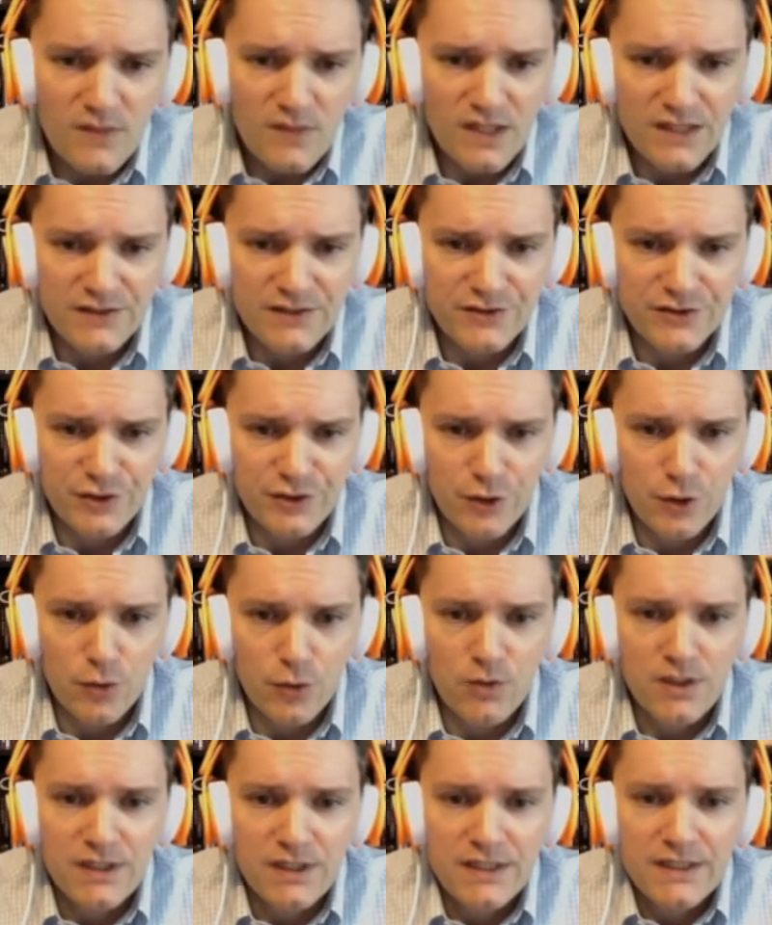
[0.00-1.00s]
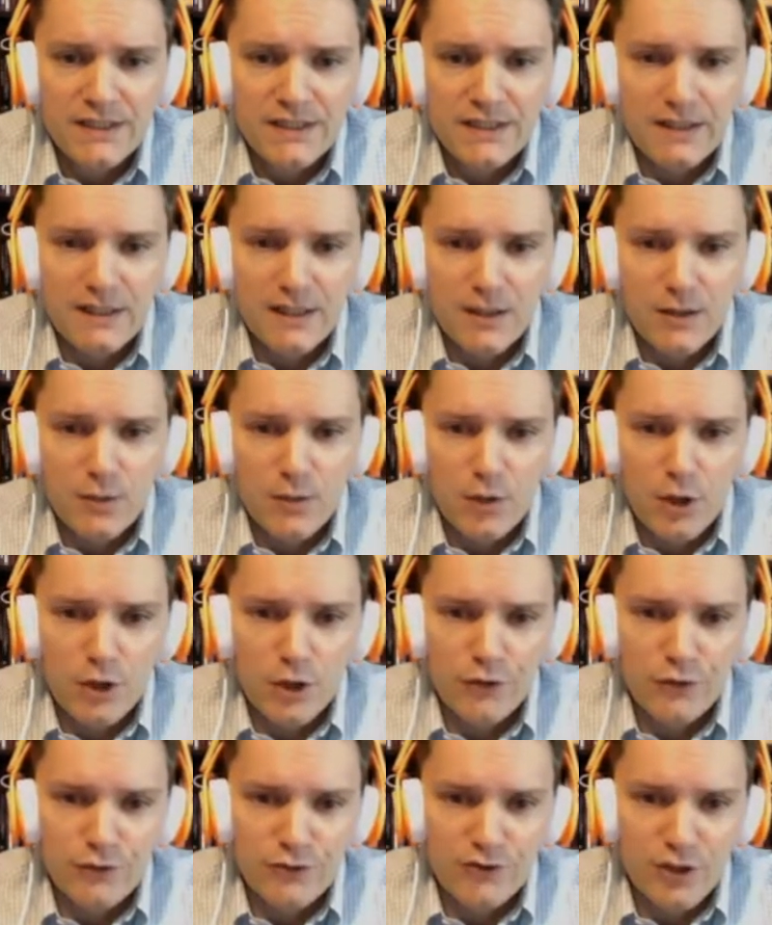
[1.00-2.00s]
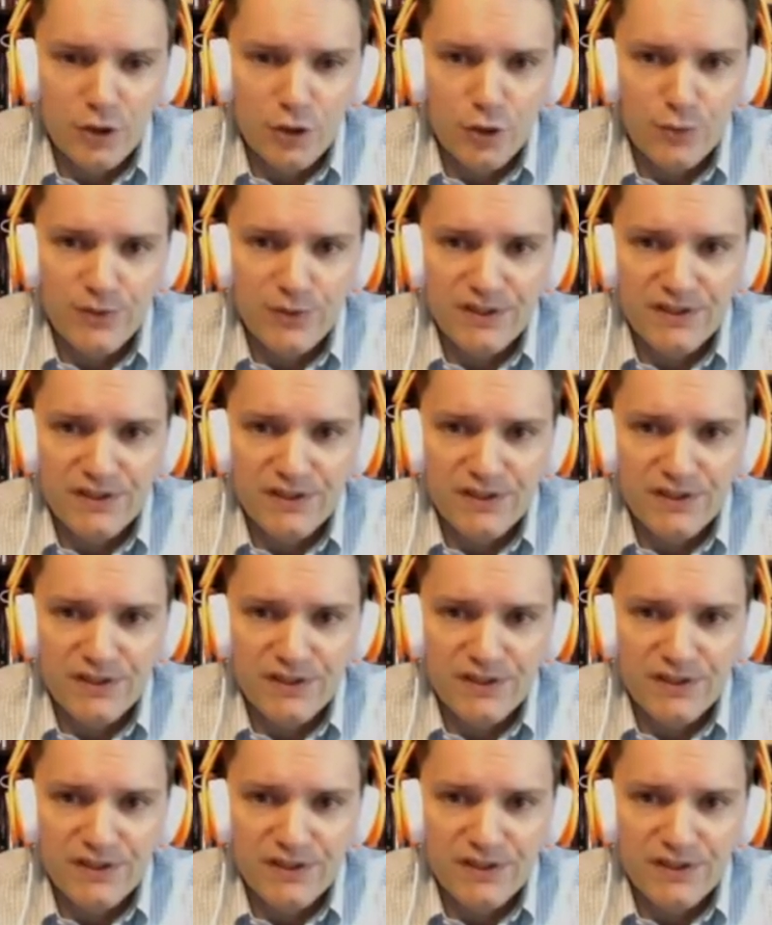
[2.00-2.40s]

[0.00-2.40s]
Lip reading: And so what I'll do is I'll open